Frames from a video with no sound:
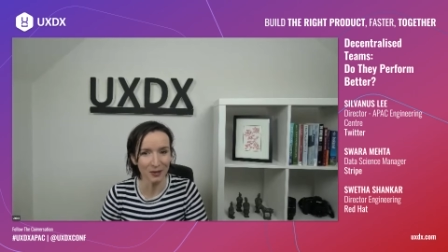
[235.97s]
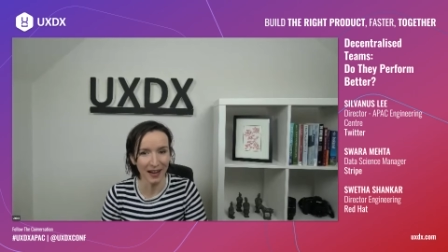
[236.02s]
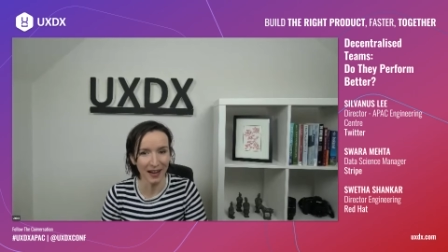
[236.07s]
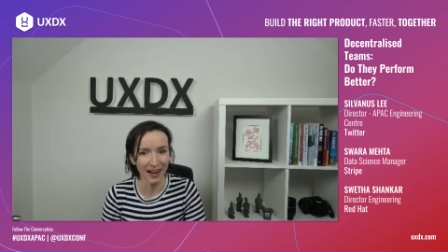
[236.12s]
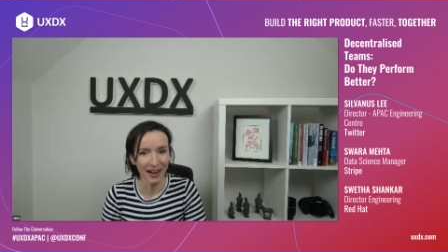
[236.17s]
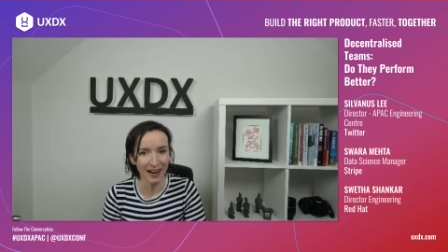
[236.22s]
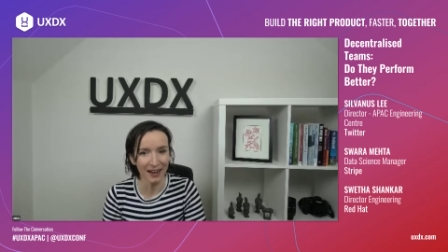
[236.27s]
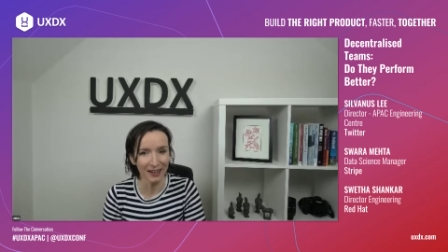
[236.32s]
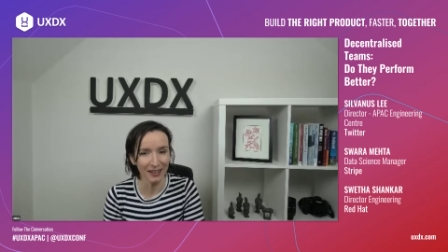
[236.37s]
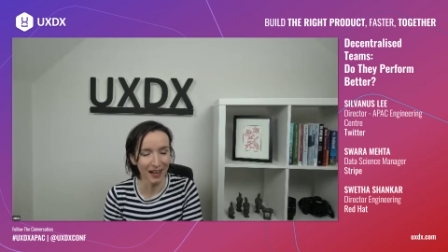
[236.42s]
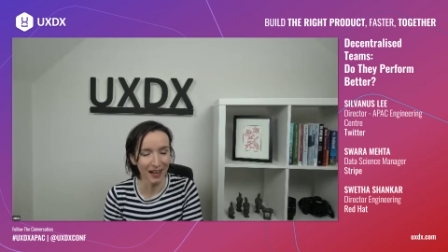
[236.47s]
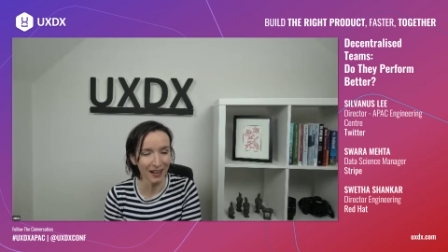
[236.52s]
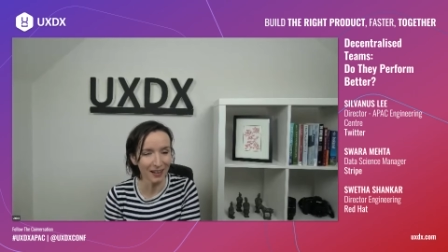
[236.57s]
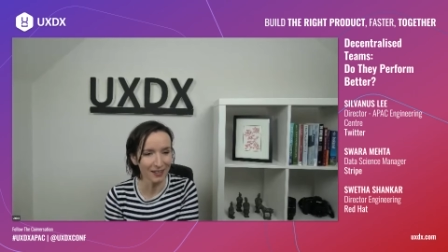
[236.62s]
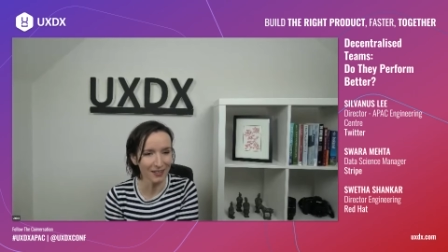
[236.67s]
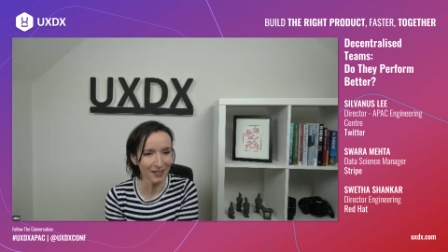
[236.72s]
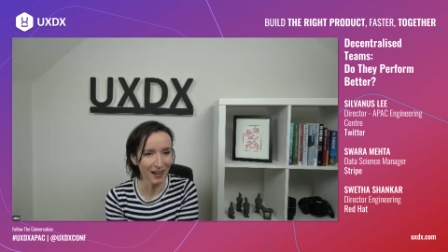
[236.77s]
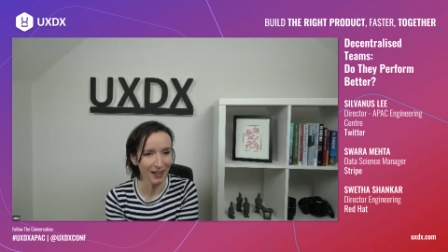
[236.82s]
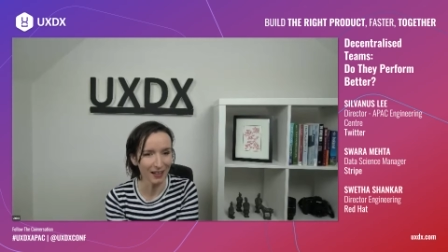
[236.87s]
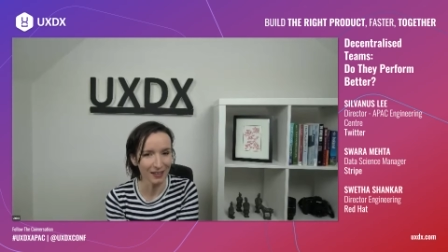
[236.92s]

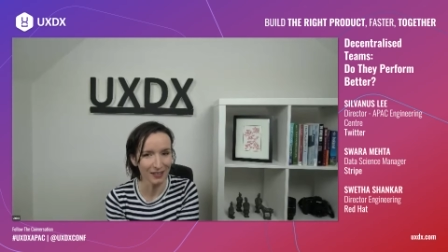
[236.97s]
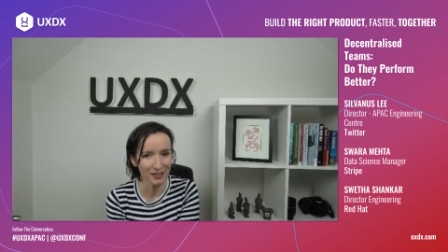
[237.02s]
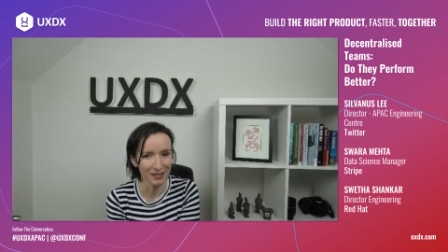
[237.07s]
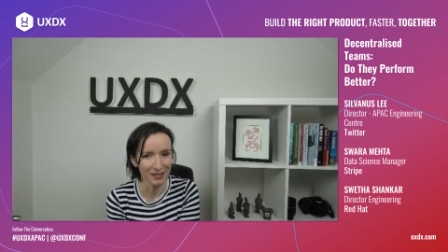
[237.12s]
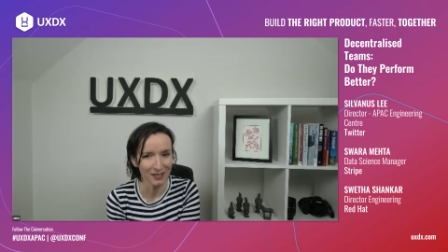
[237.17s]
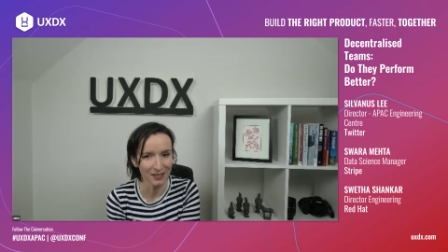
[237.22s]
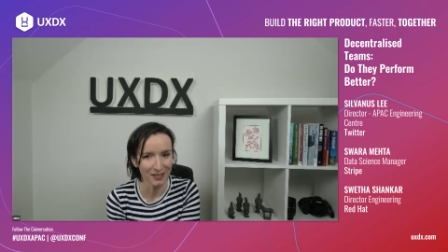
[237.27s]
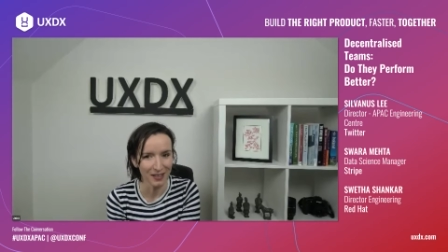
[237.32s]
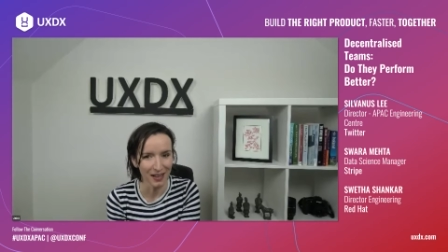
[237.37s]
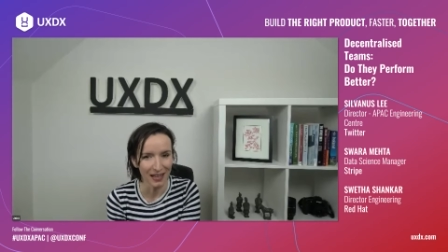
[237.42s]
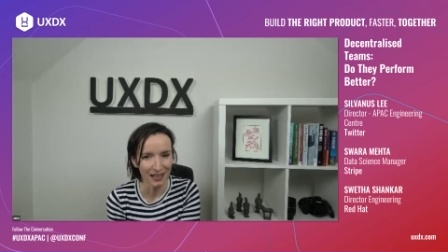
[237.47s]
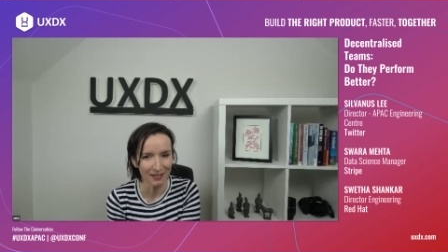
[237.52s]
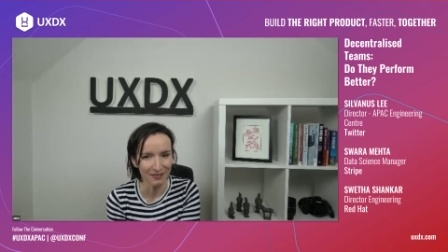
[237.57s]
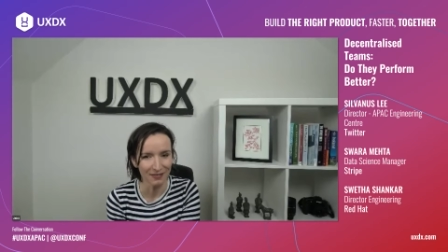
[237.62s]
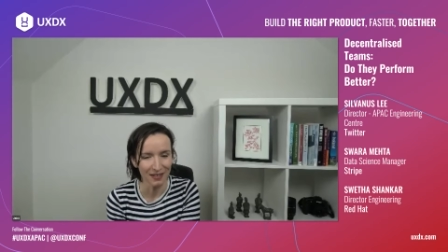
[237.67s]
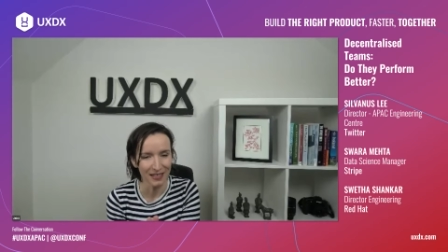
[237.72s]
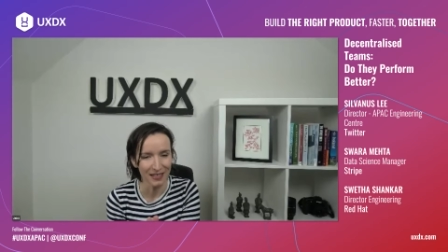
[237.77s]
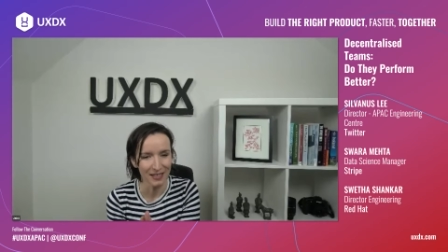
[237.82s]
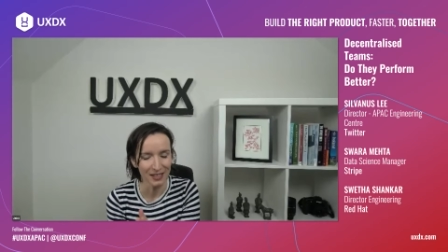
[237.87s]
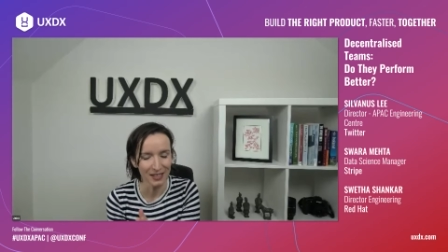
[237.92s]
I'll dive
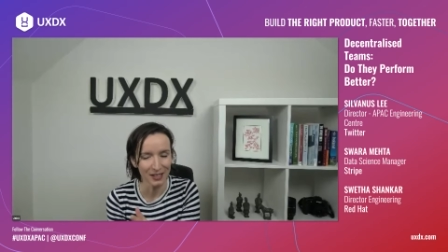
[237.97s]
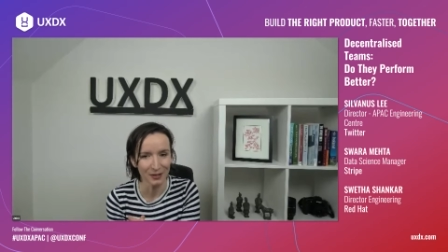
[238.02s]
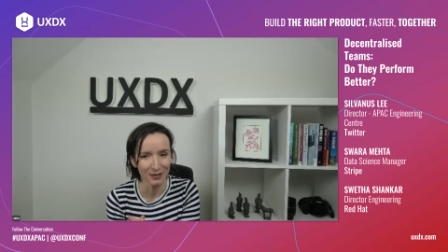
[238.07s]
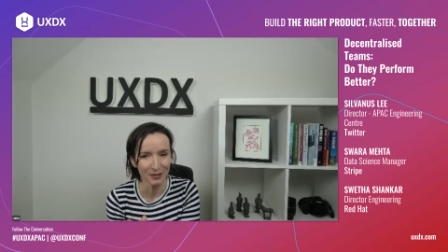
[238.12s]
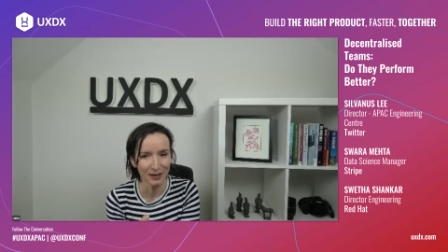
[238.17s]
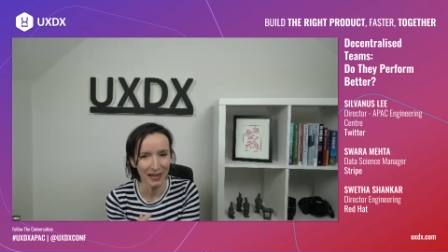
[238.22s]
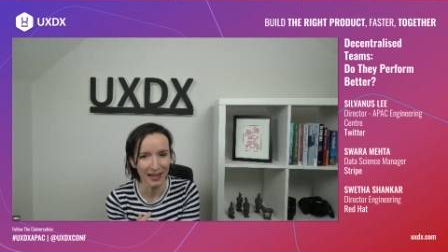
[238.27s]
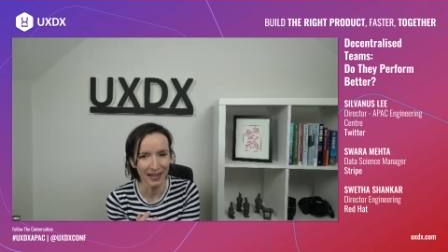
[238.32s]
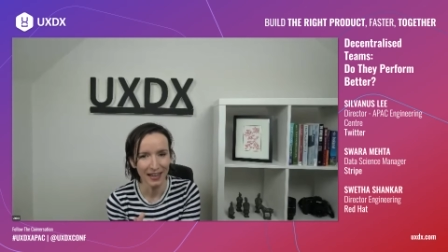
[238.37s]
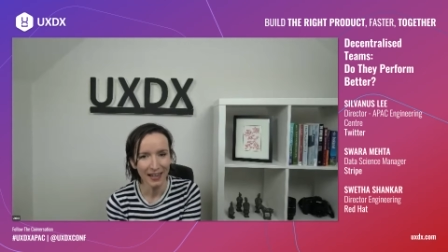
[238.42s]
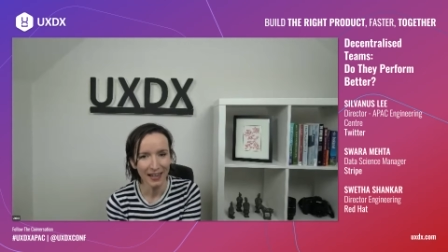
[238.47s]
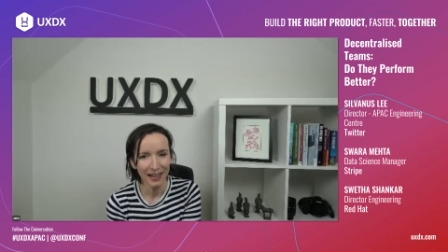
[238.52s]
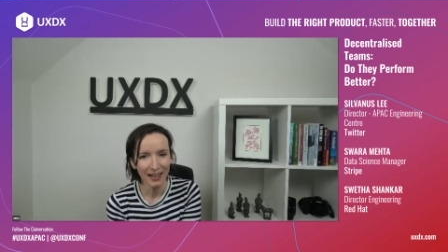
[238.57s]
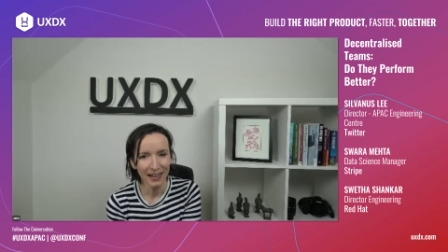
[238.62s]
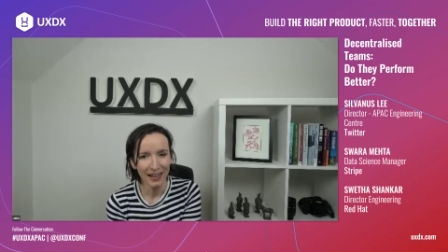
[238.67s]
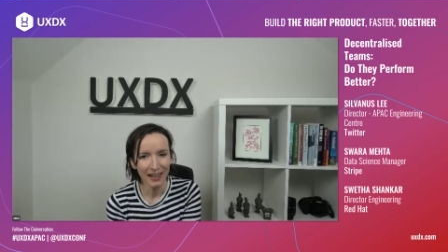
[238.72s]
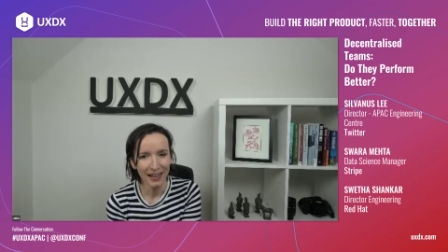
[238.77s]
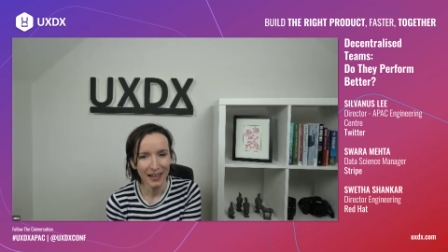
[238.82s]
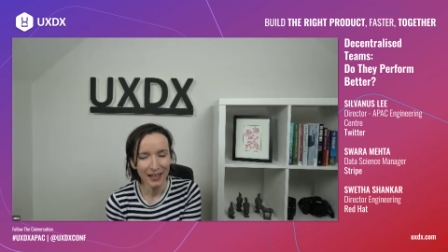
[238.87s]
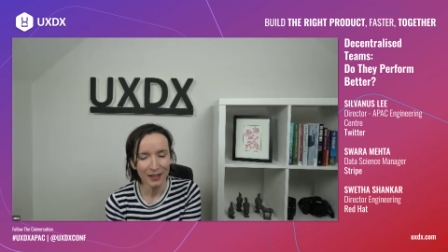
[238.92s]
into the
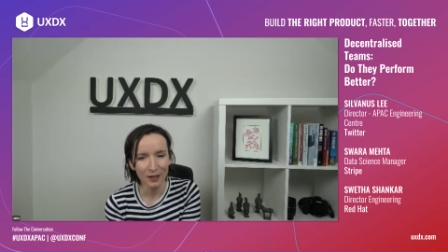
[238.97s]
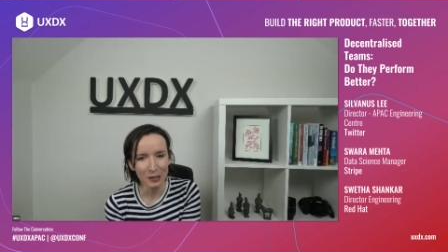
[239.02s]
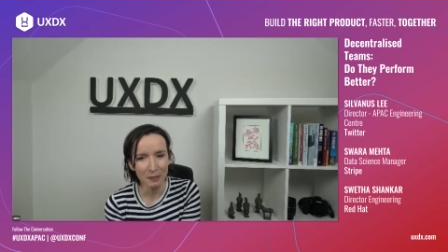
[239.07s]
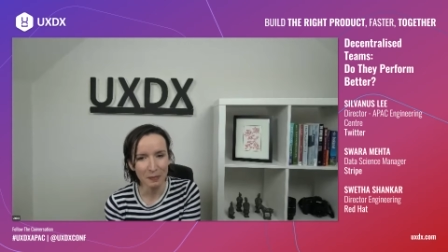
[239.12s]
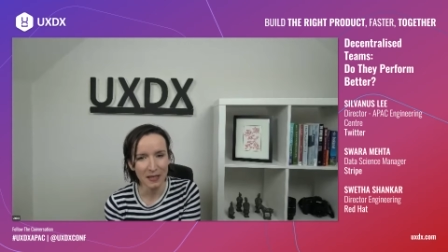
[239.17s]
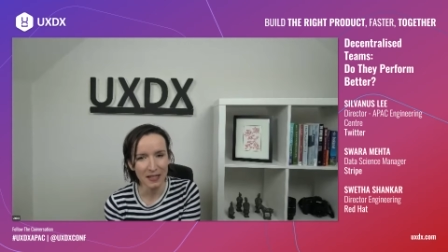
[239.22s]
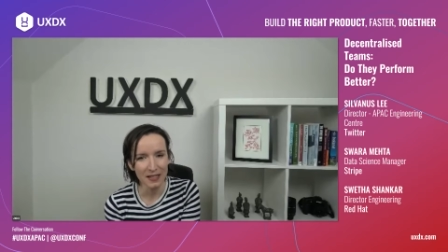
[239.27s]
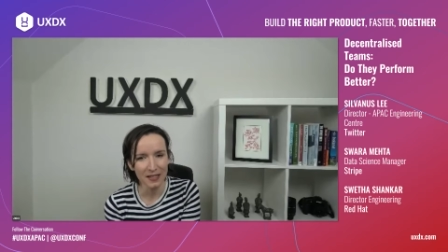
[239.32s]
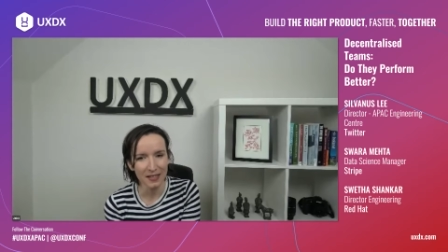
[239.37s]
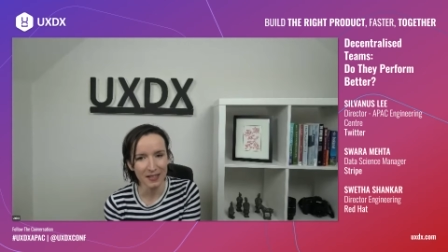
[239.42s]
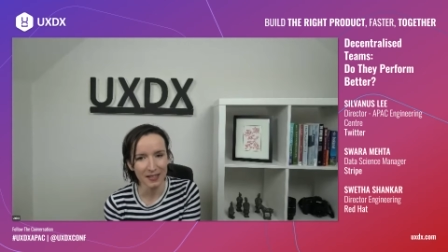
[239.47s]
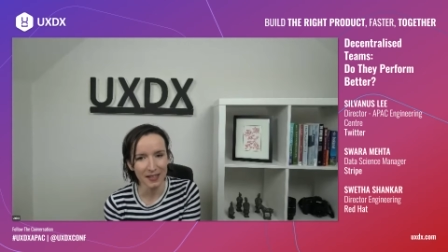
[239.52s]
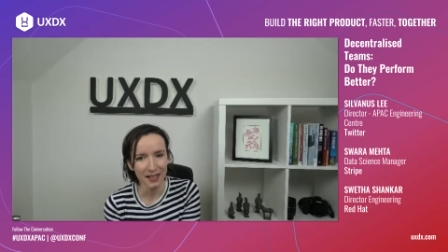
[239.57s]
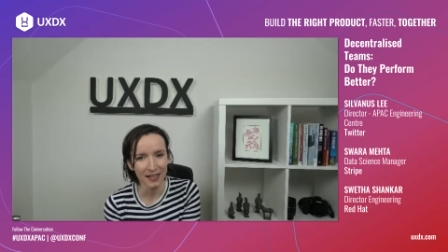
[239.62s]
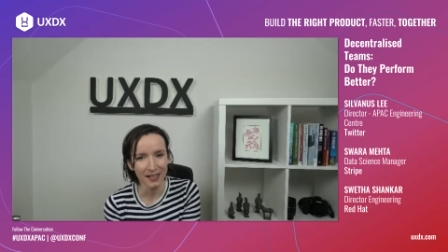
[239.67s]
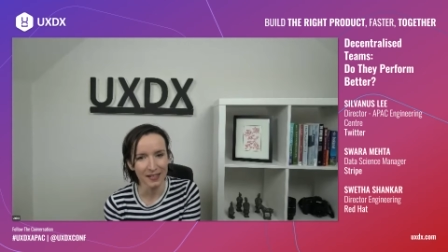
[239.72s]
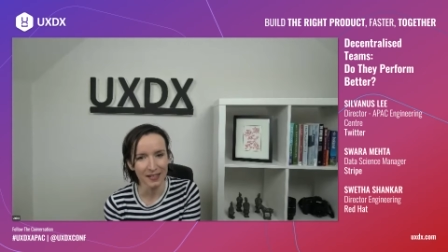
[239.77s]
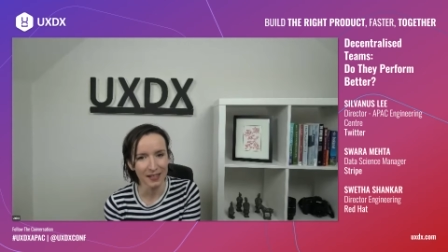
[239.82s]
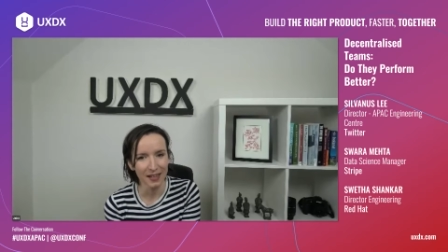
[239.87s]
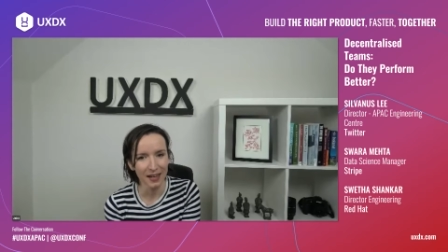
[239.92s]
first piece
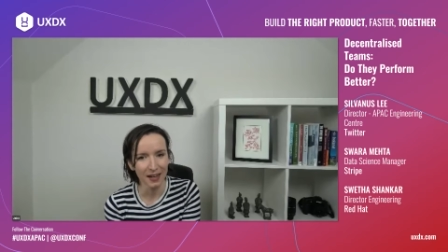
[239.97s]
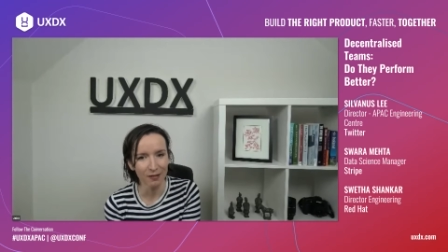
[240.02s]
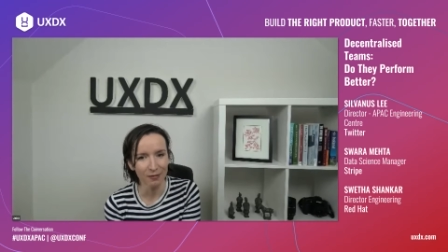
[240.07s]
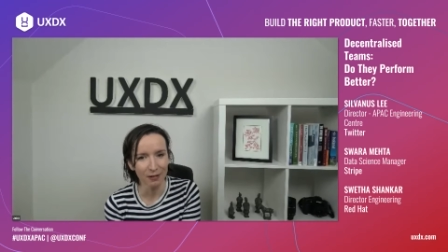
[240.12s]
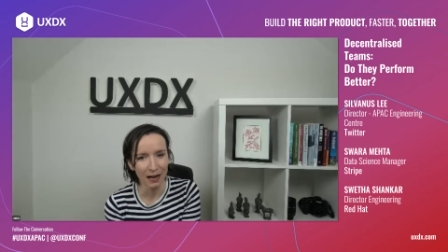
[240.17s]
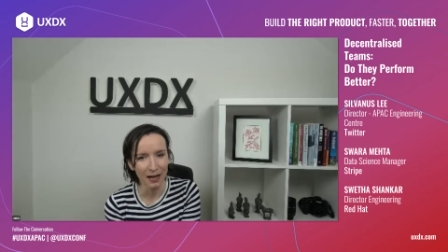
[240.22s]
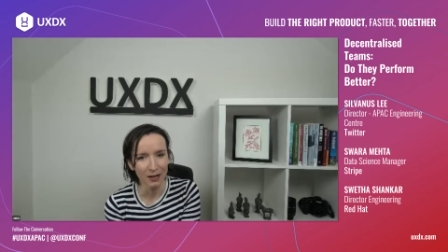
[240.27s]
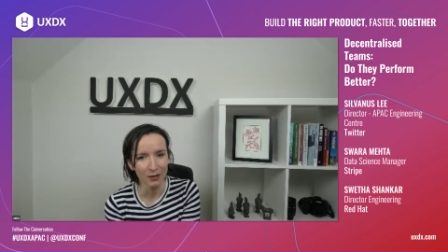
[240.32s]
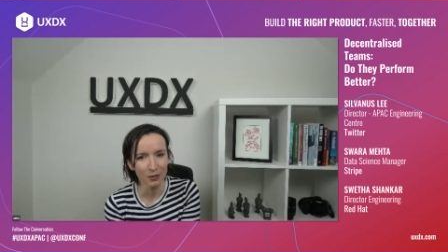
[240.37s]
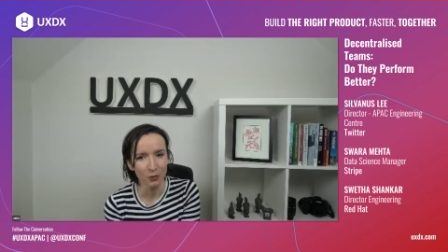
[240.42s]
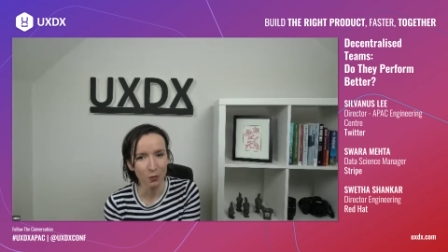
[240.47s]
is around